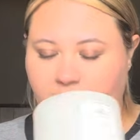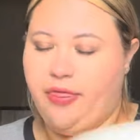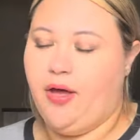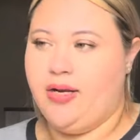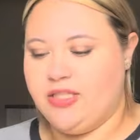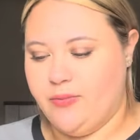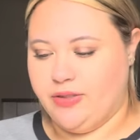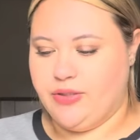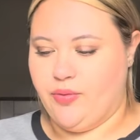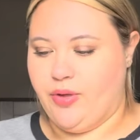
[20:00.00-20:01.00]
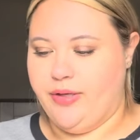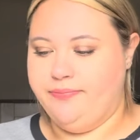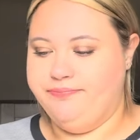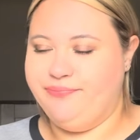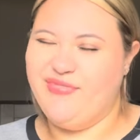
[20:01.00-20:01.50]
I thought it smelled so
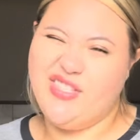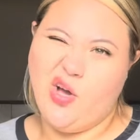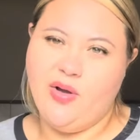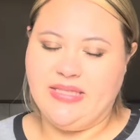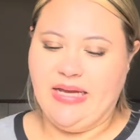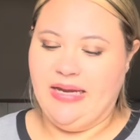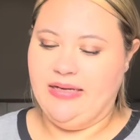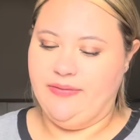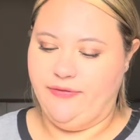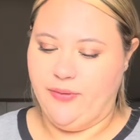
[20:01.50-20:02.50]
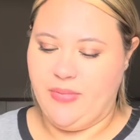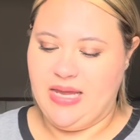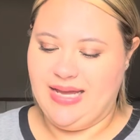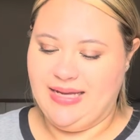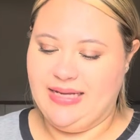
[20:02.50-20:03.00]
good. So it's kind of, for me,
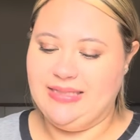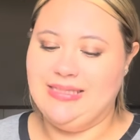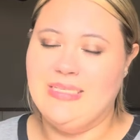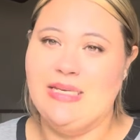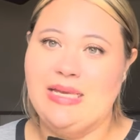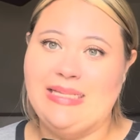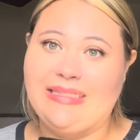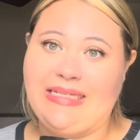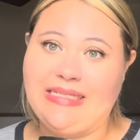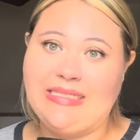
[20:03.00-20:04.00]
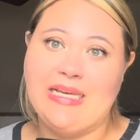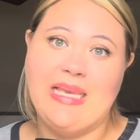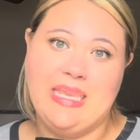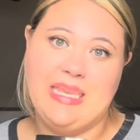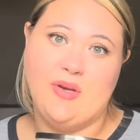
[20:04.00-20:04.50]
I guess, at least a
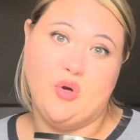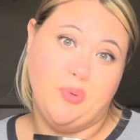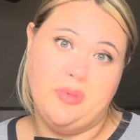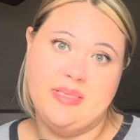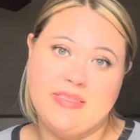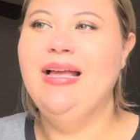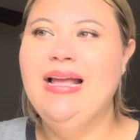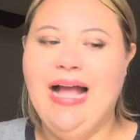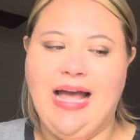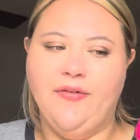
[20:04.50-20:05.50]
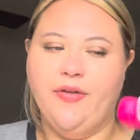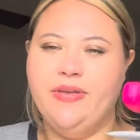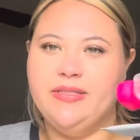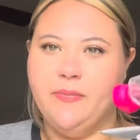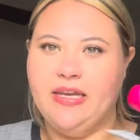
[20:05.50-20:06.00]
hit or miss. I have all
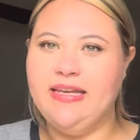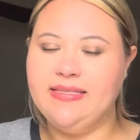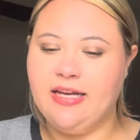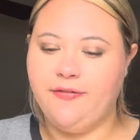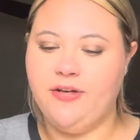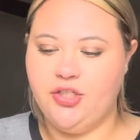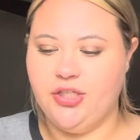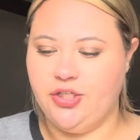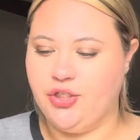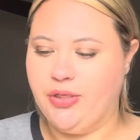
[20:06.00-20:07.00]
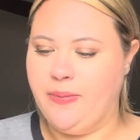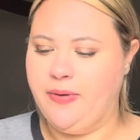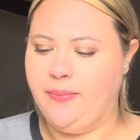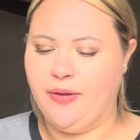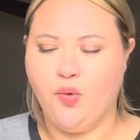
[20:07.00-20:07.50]
these minis that I finished on a trip and
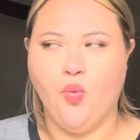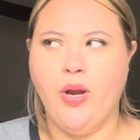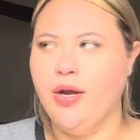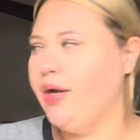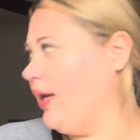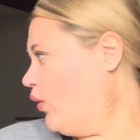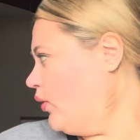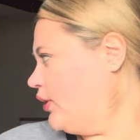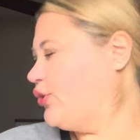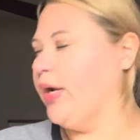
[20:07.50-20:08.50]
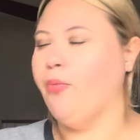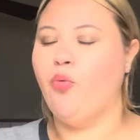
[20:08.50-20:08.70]
I'm like, where did I go on a trip?